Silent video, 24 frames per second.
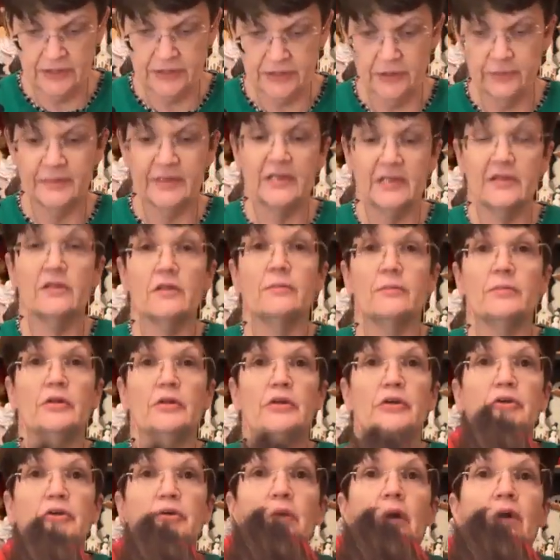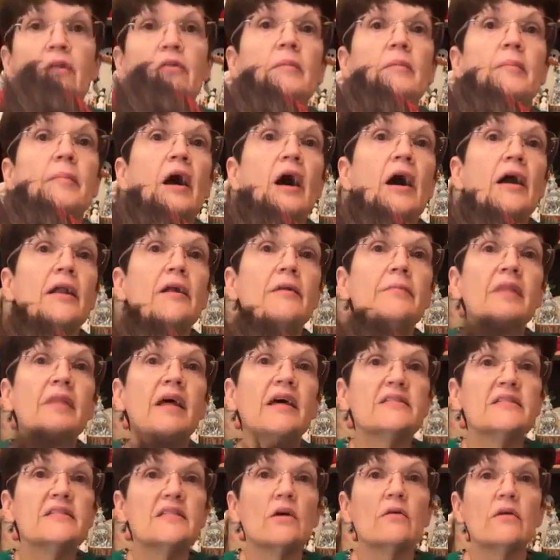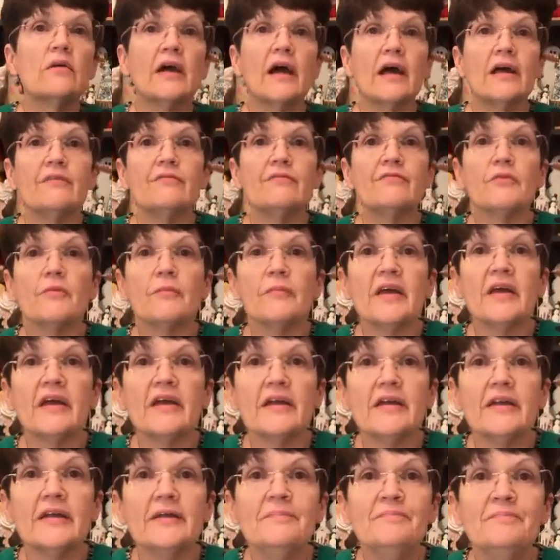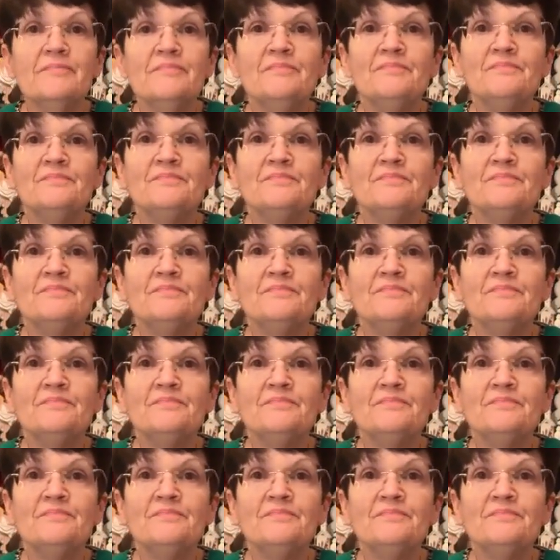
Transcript: a little bit of the blue on the bottom, that's okay for me.